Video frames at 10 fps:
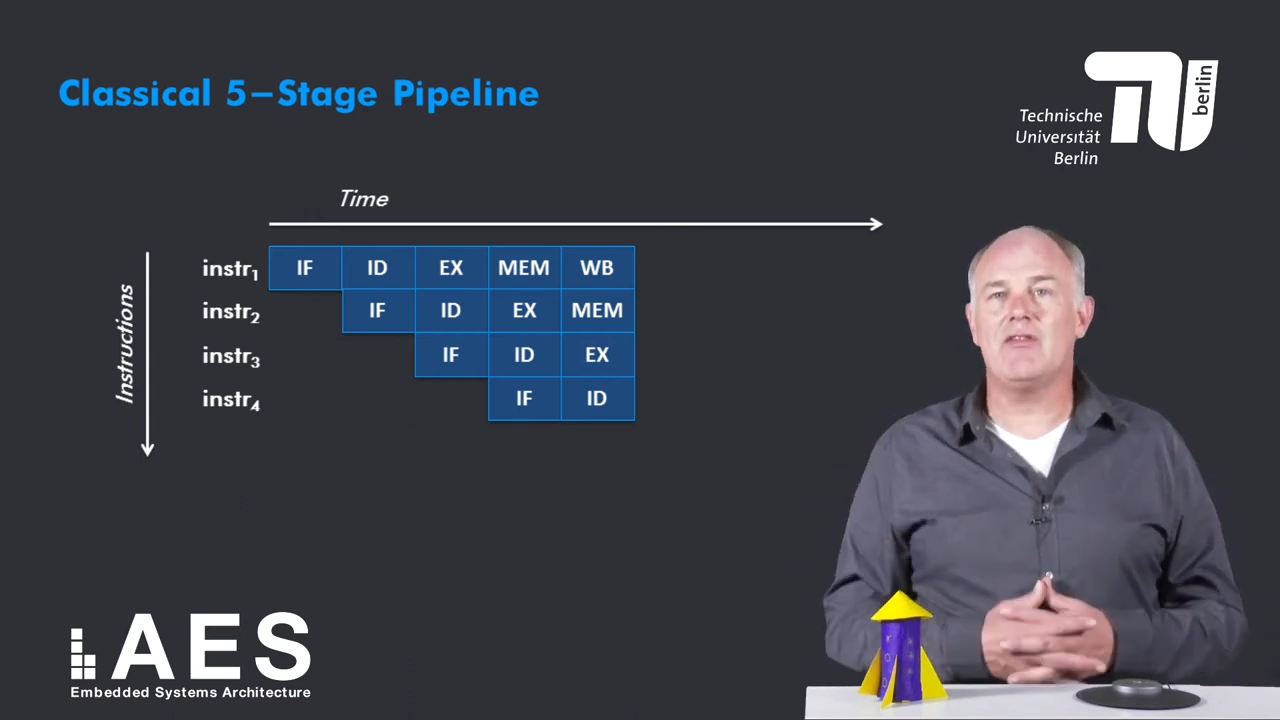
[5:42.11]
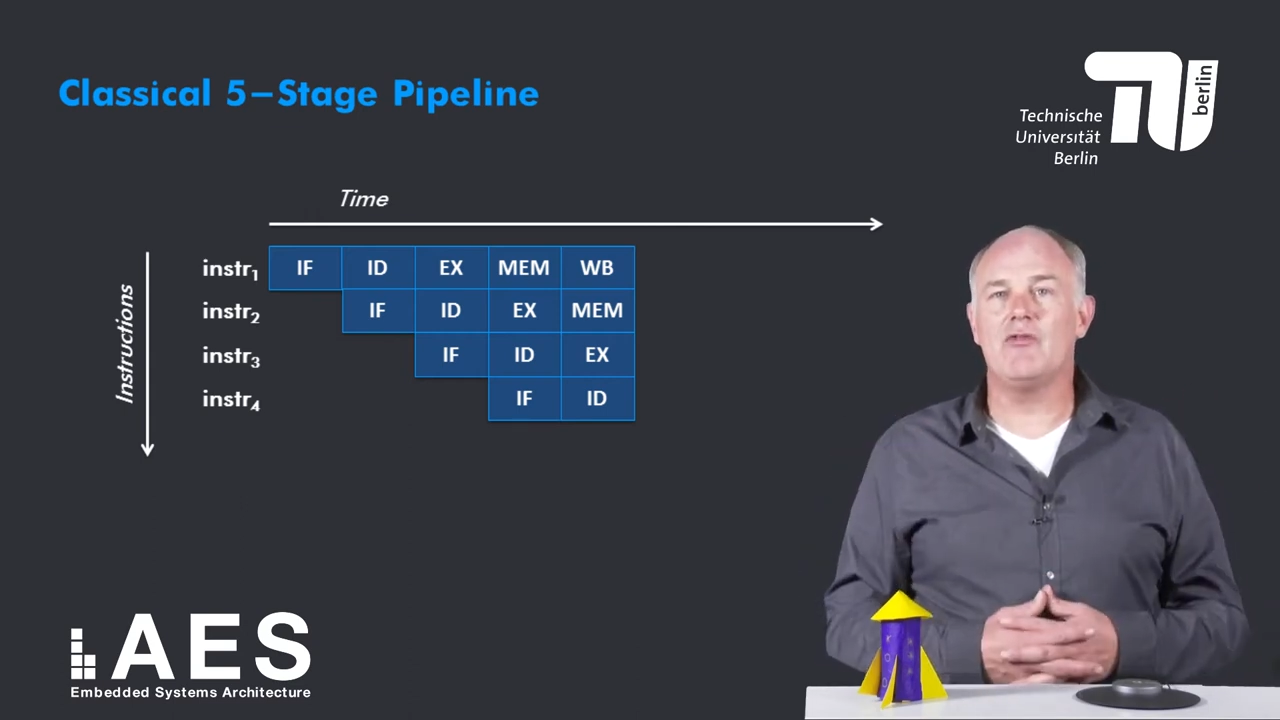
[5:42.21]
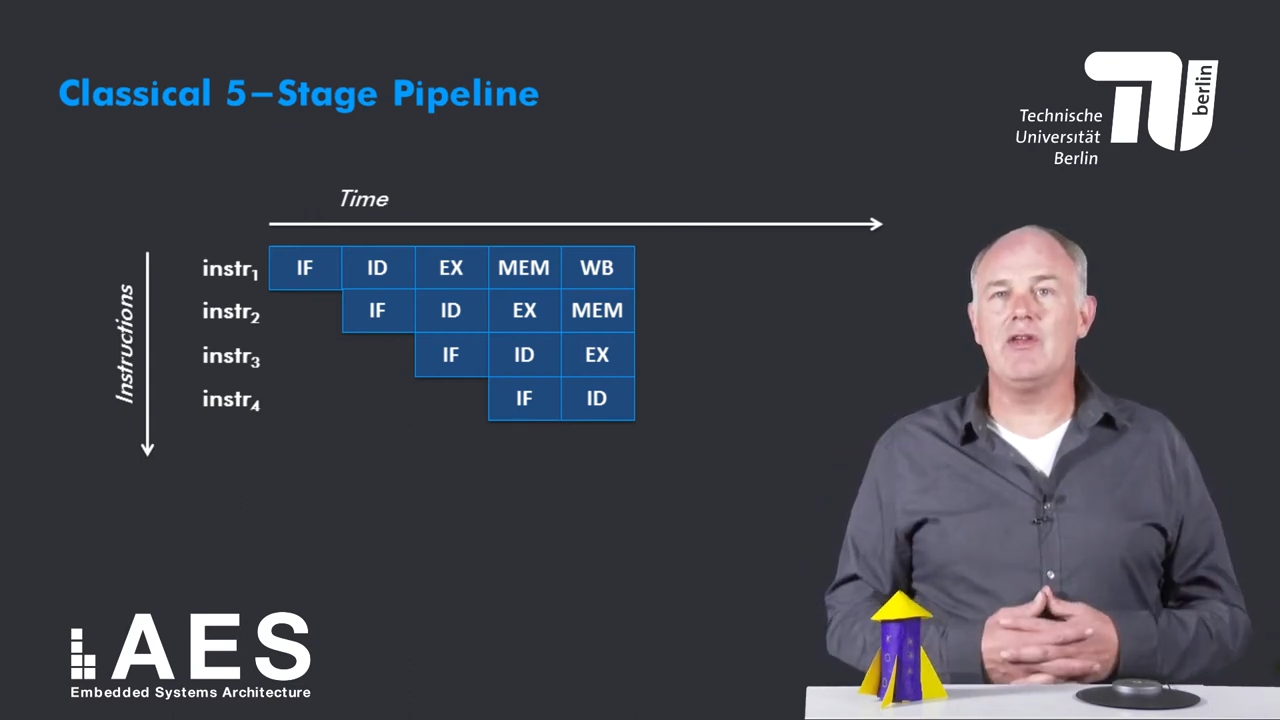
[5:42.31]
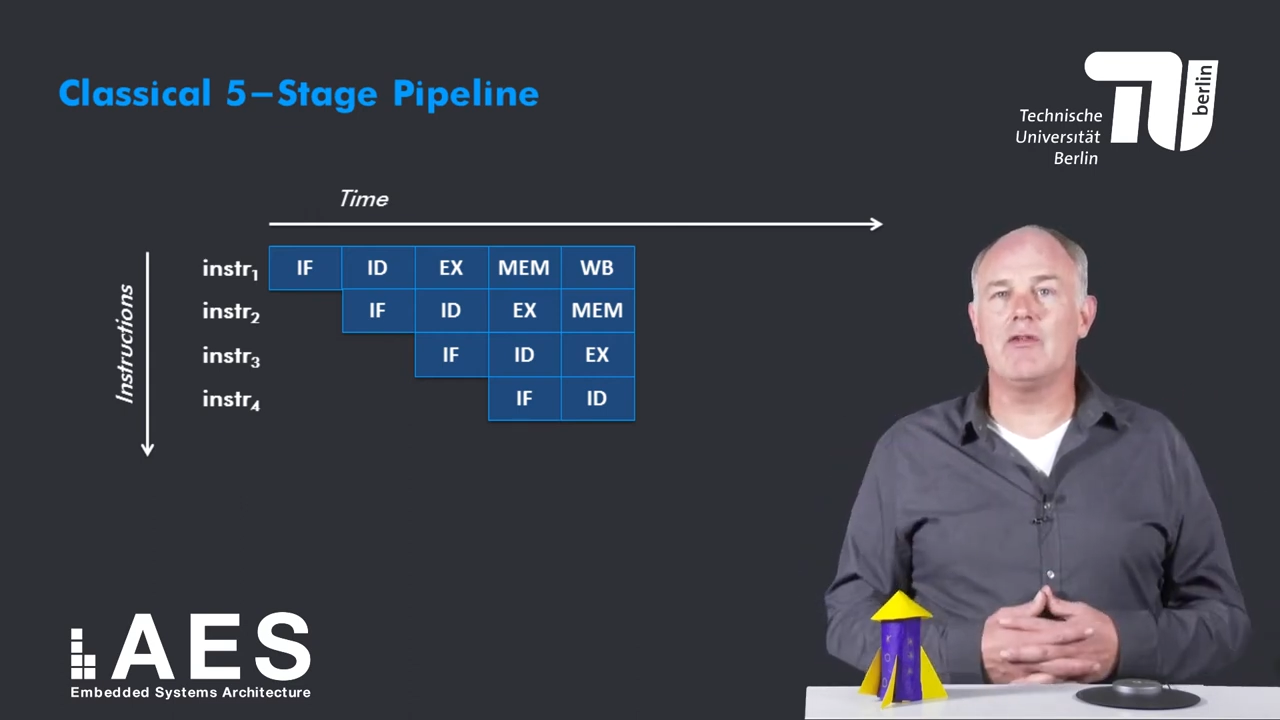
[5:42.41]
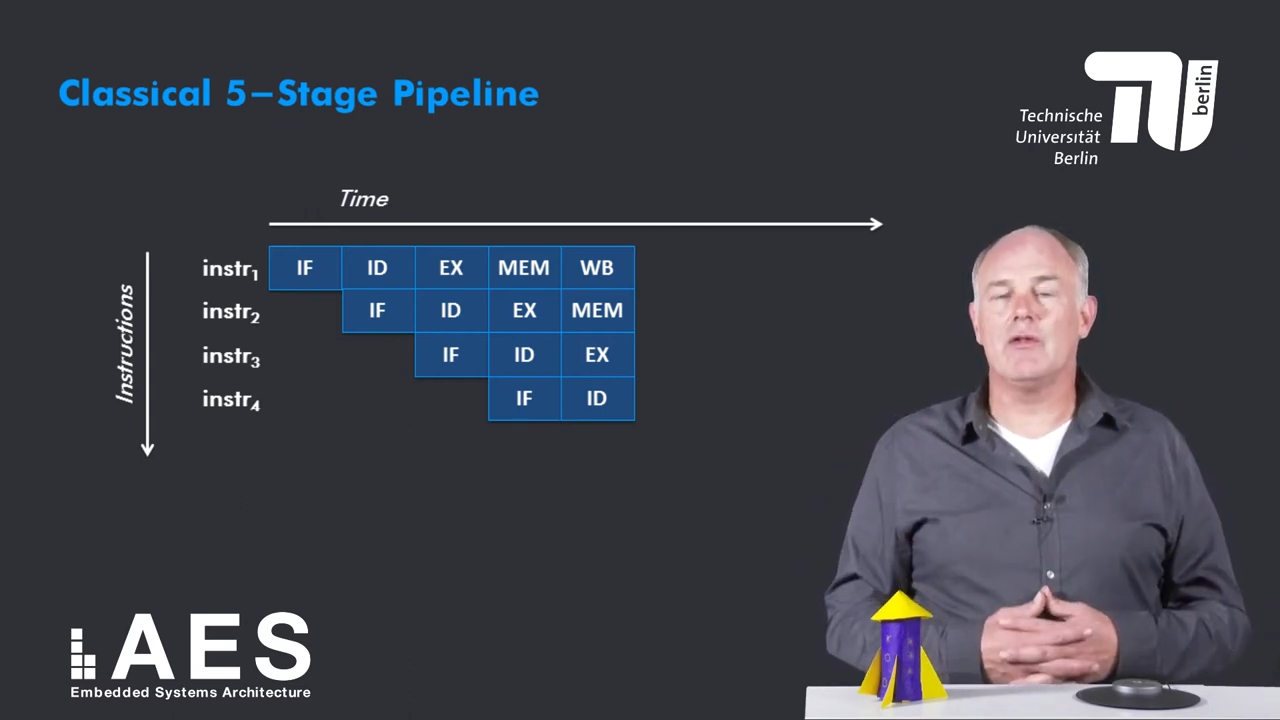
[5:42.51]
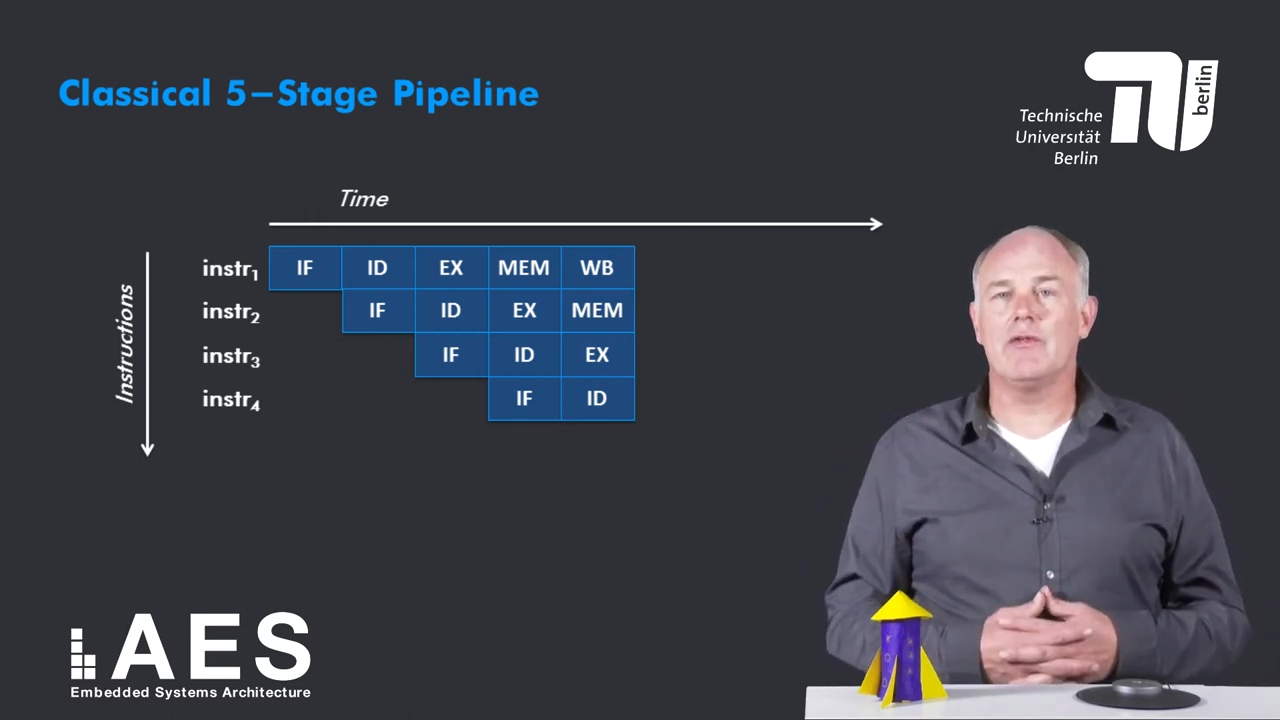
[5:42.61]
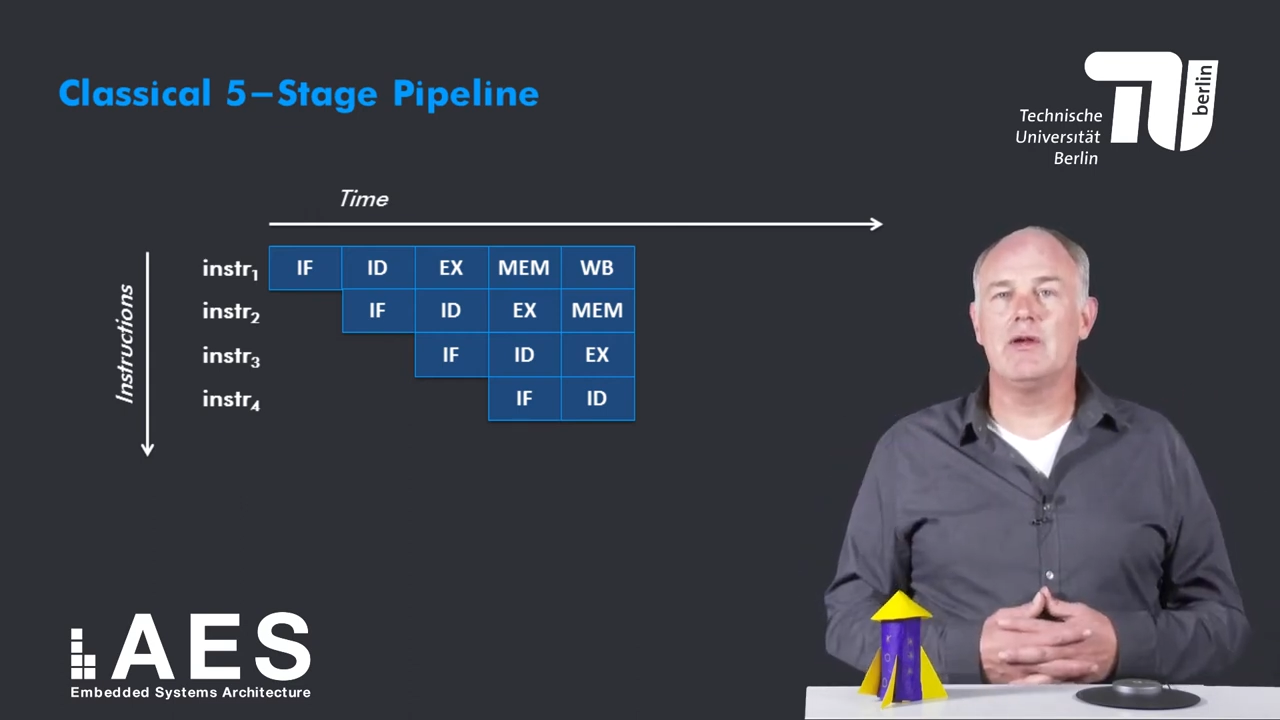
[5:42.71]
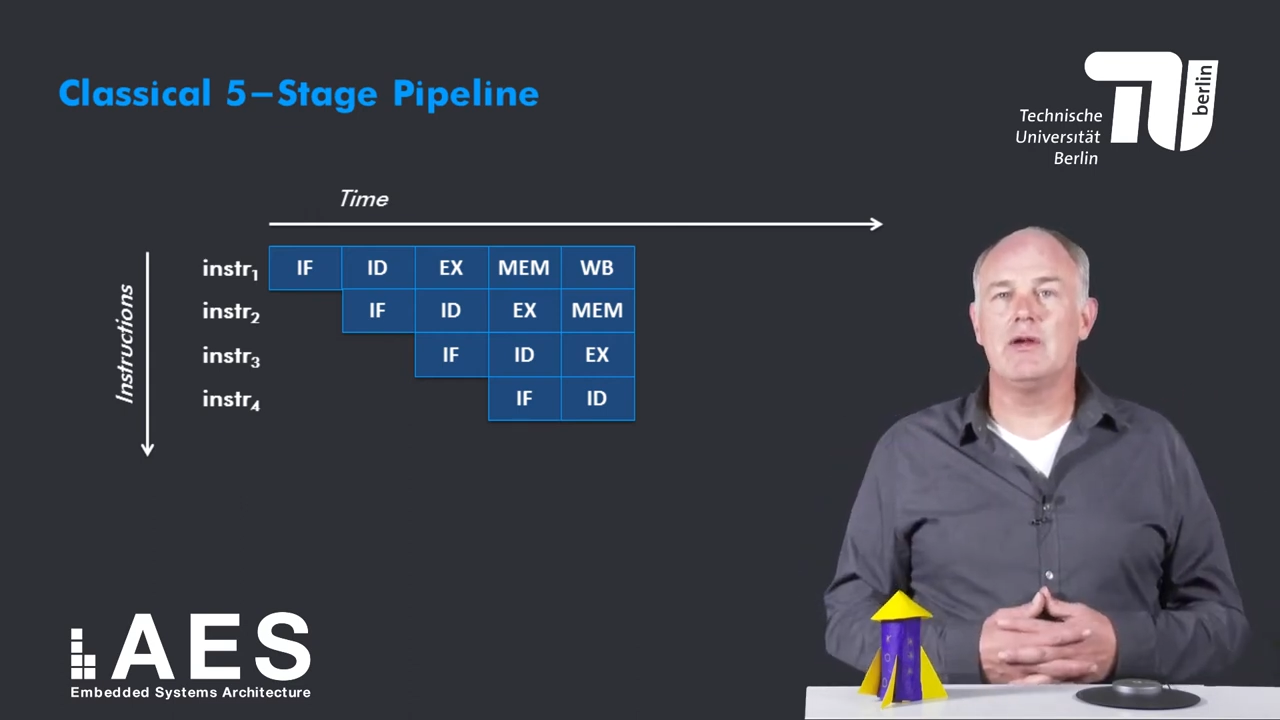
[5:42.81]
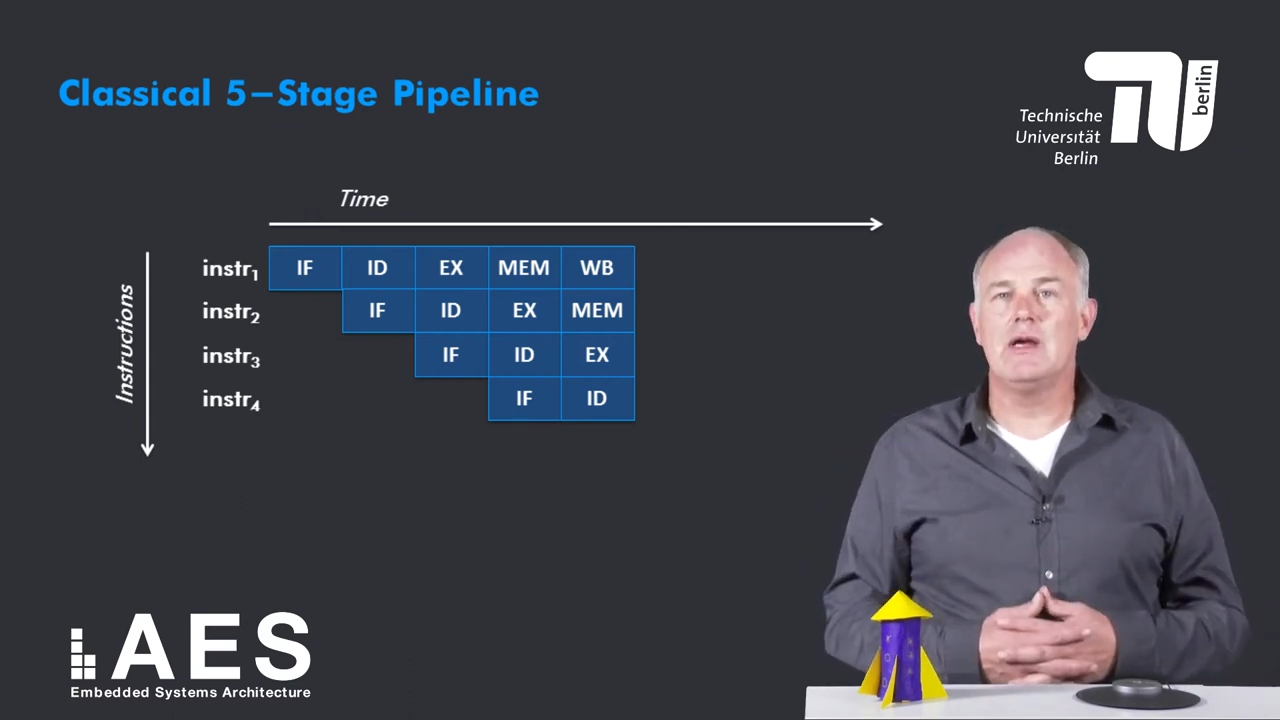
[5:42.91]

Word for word: its result.